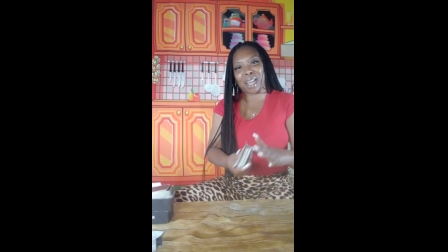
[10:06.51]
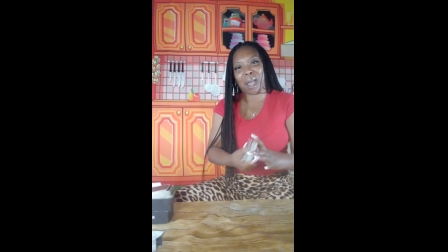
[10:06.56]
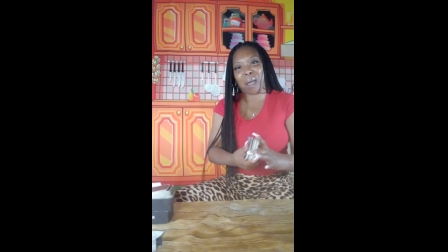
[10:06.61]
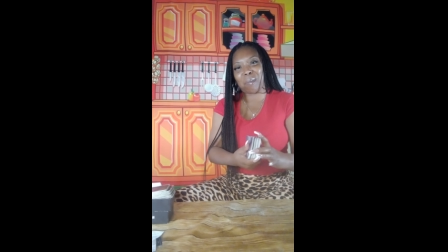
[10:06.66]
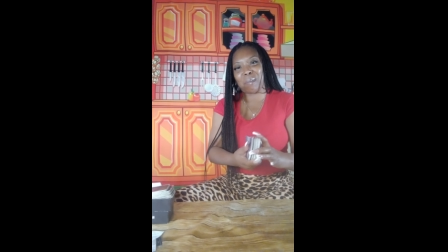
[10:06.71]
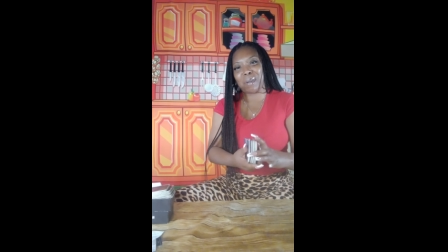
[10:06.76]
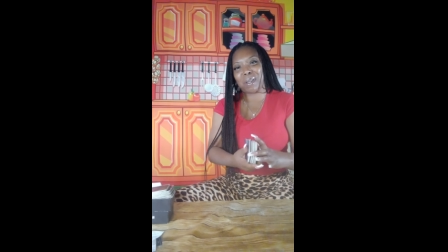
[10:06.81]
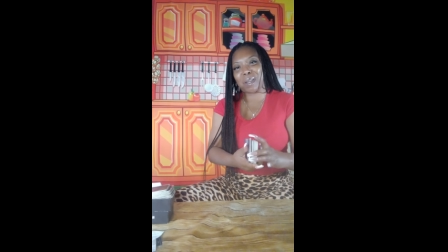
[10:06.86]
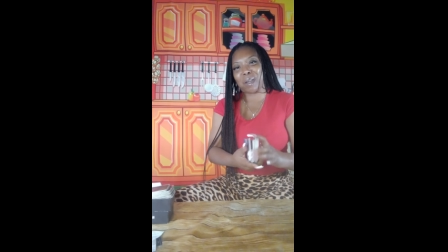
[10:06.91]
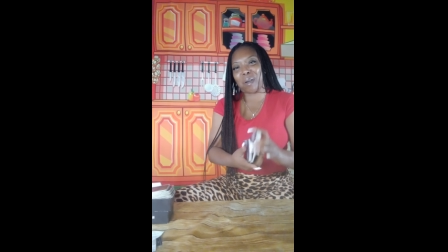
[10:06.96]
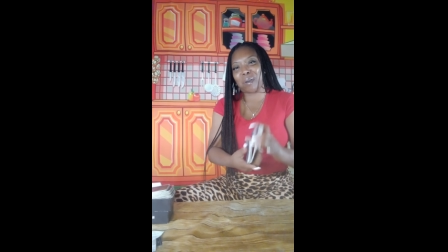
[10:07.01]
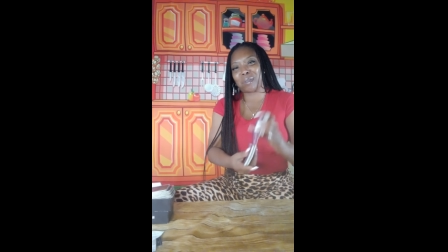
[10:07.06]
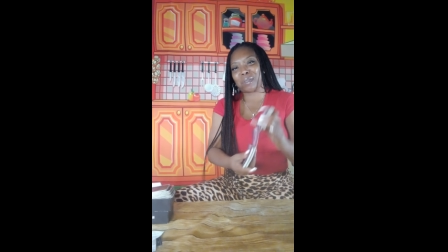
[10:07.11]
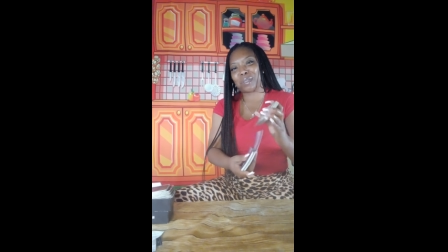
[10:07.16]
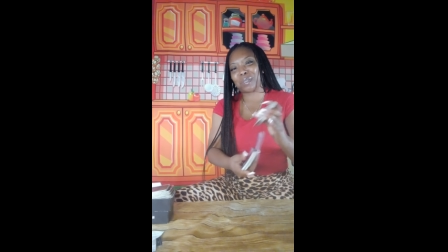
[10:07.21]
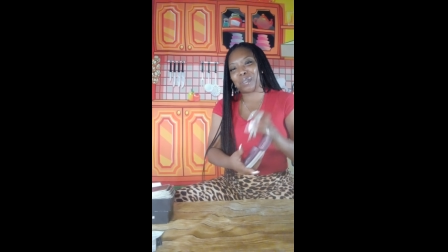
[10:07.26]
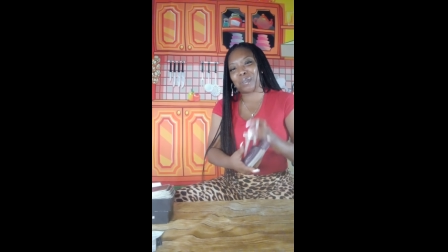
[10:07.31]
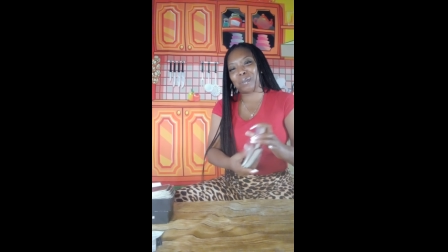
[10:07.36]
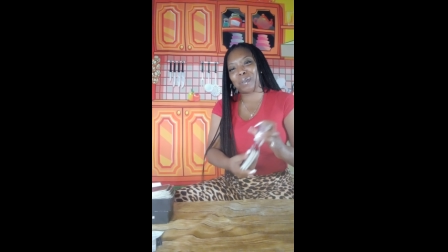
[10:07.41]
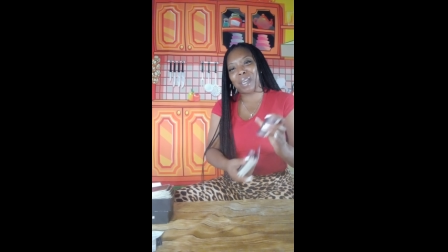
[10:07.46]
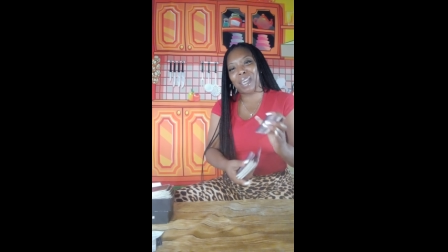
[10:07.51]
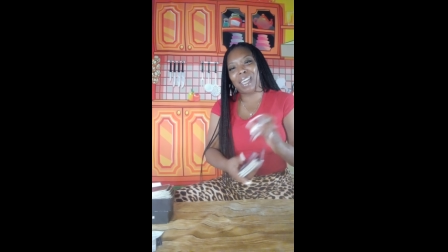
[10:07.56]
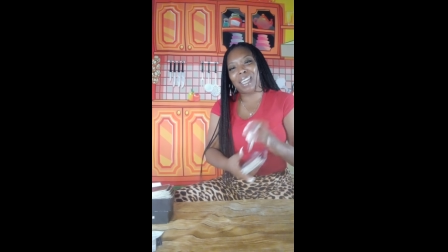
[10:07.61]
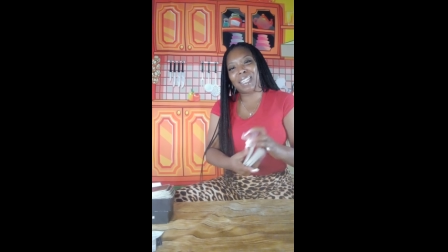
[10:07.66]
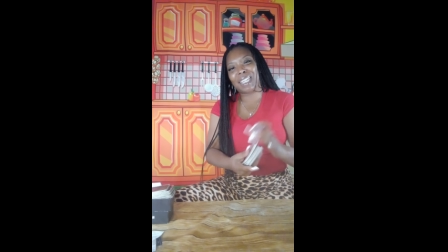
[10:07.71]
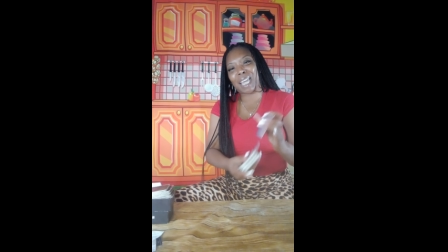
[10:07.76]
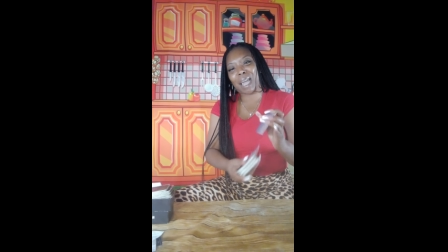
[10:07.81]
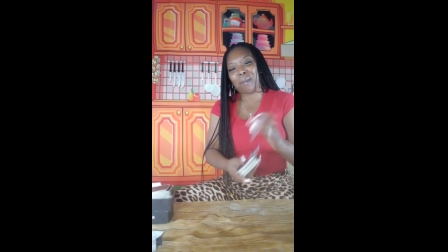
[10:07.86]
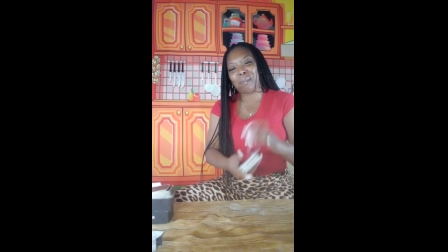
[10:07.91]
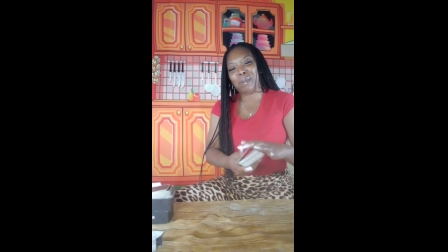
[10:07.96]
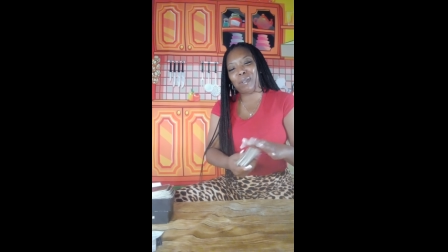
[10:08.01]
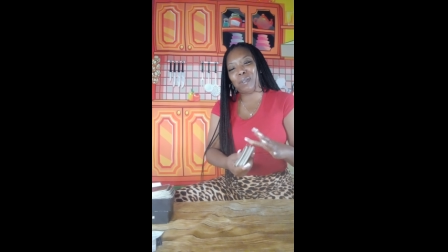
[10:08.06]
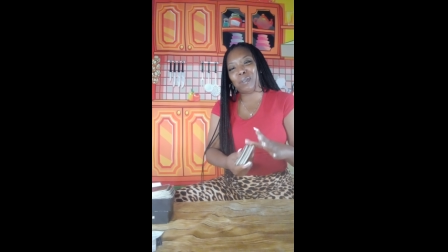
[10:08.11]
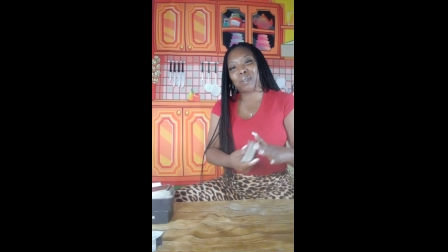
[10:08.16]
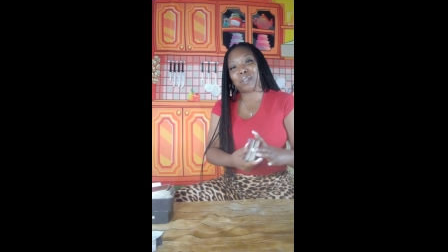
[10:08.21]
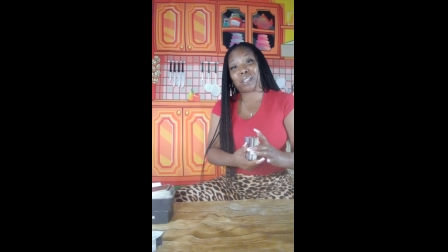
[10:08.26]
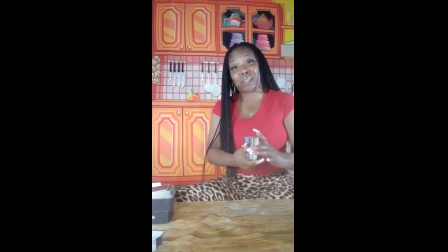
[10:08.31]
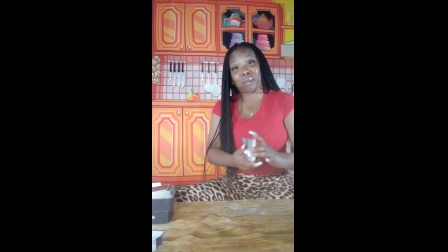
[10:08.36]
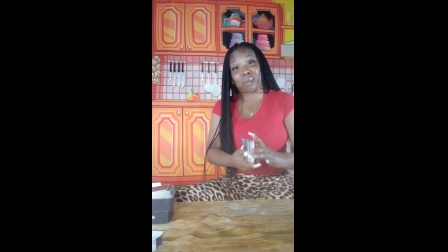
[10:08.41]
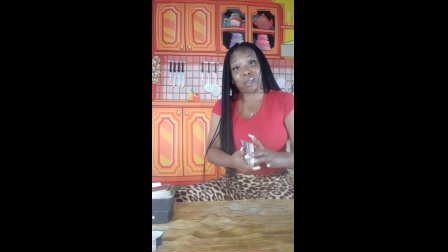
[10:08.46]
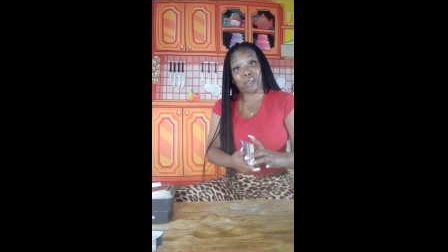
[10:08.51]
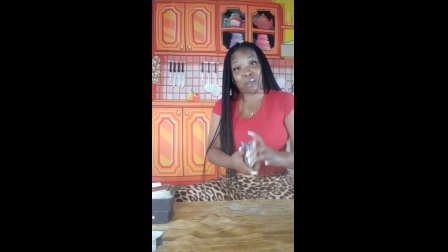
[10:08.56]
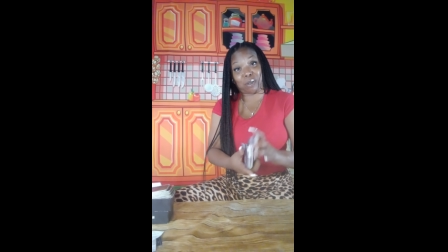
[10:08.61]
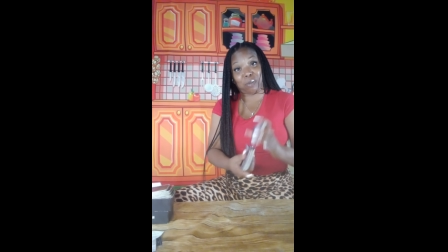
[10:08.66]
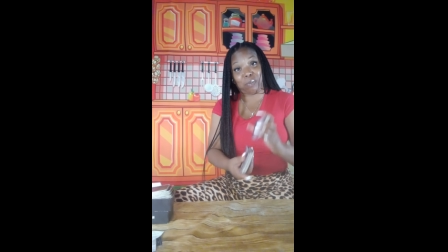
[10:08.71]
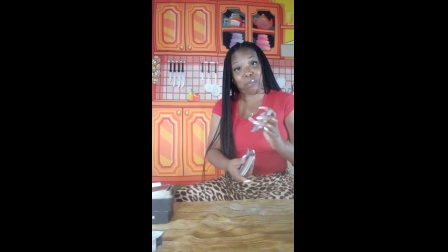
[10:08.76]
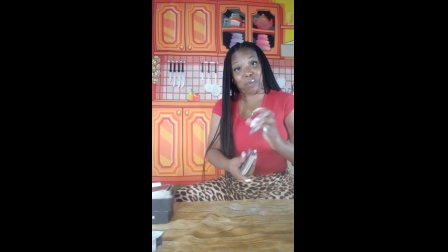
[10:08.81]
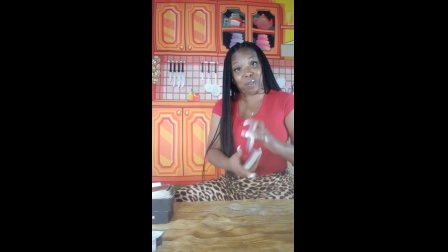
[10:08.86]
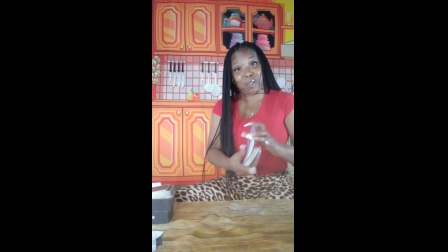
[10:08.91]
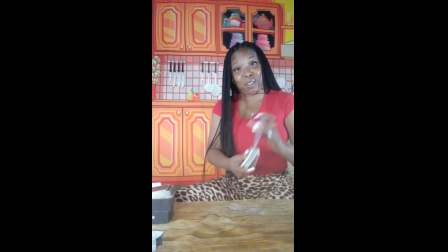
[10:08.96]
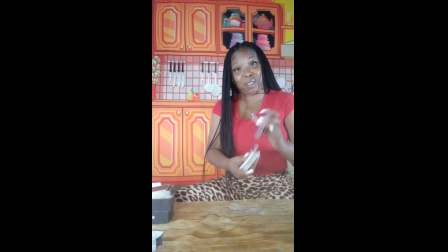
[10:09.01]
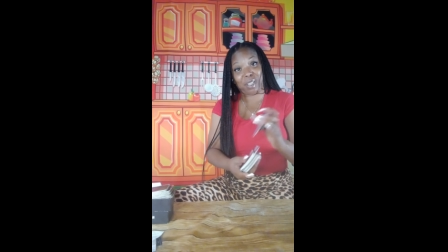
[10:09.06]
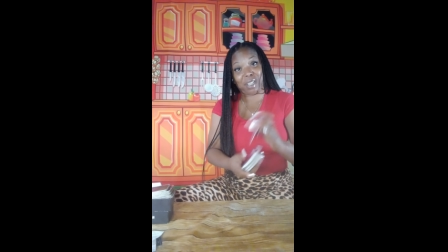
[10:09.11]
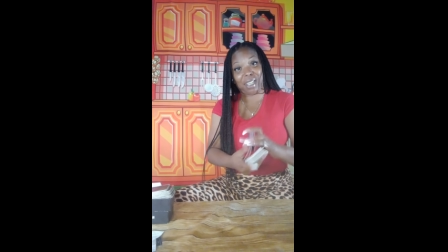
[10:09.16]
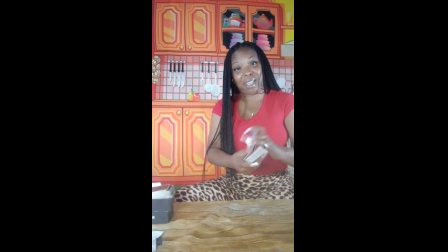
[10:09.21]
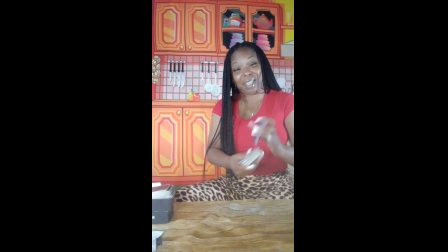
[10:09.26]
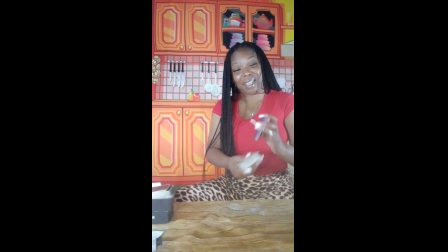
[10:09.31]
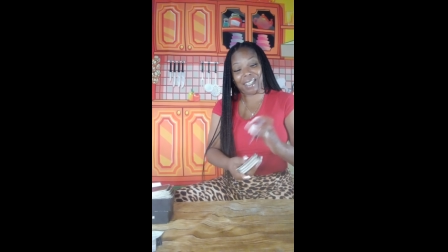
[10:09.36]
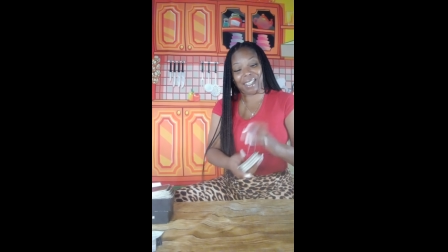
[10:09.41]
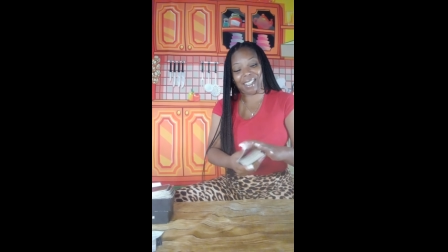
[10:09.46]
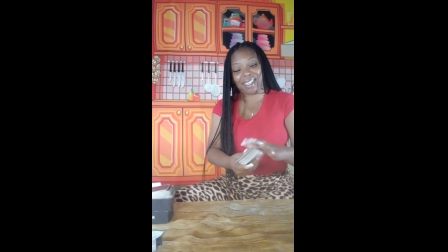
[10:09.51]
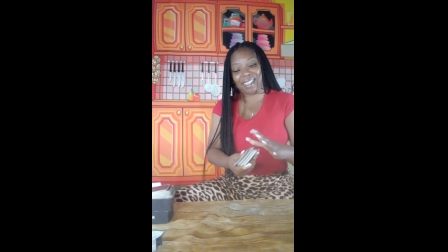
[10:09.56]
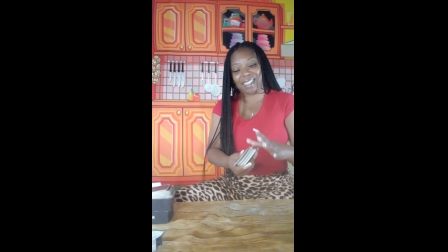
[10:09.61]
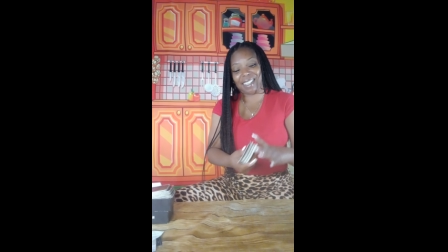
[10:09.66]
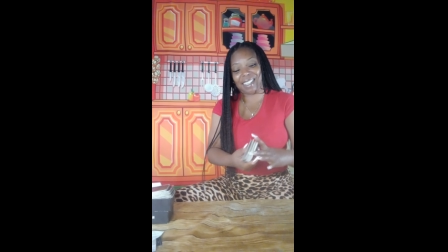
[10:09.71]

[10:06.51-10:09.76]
Y'all be on some, y'all be doing some stupid shit.